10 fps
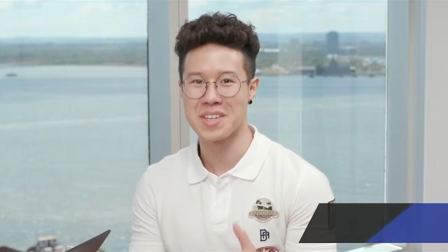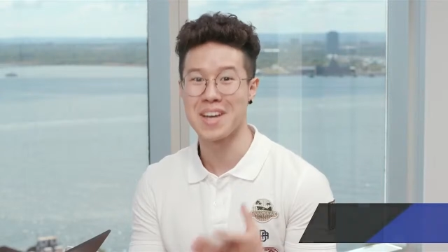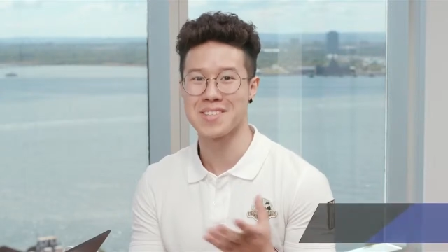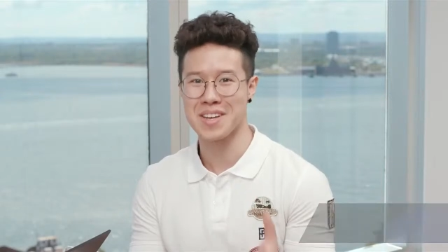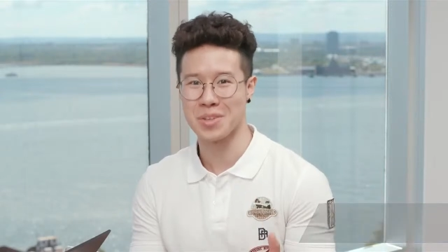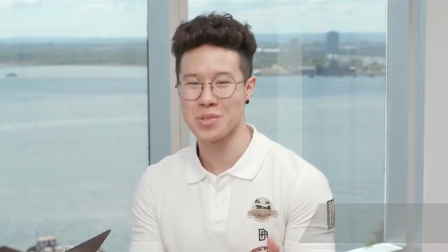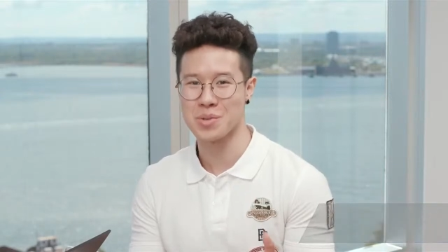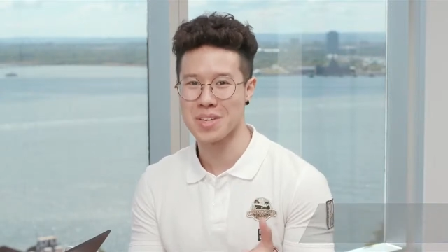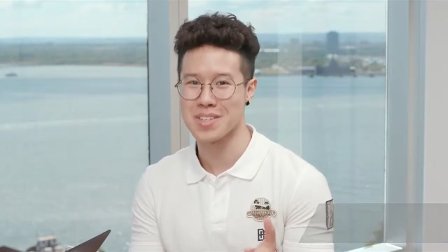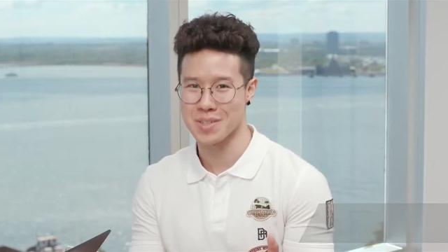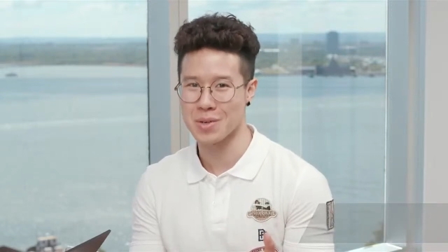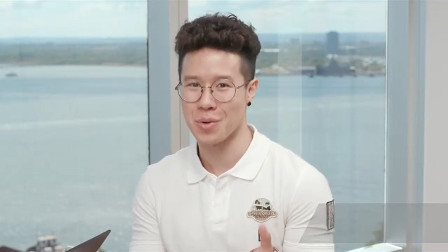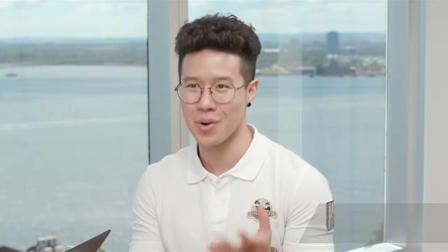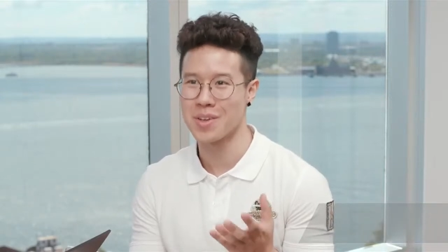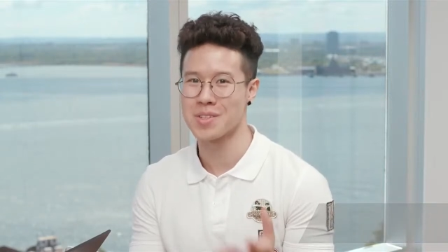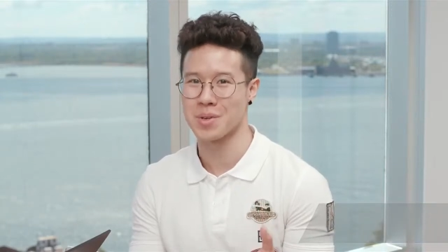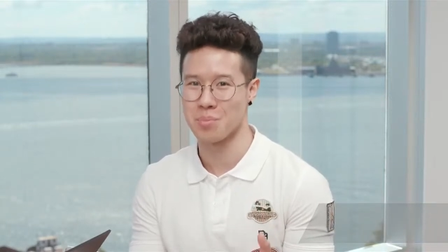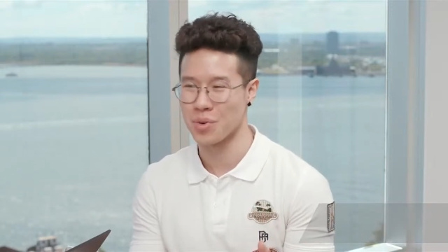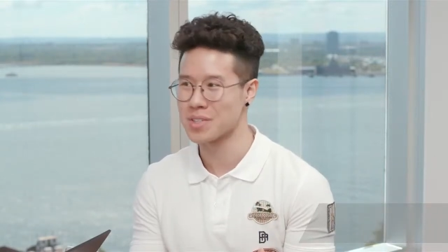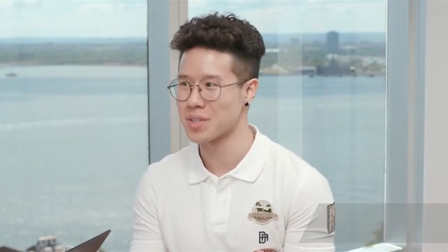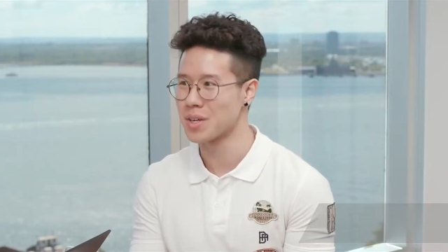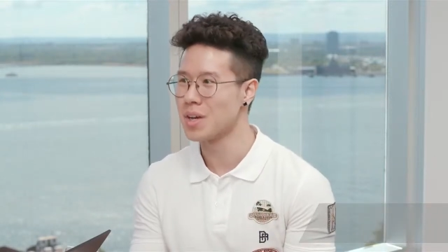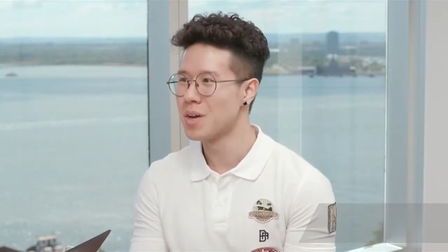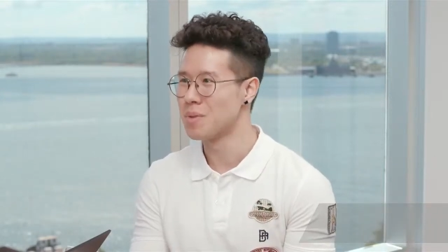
Yes, and also yes, the court is on break today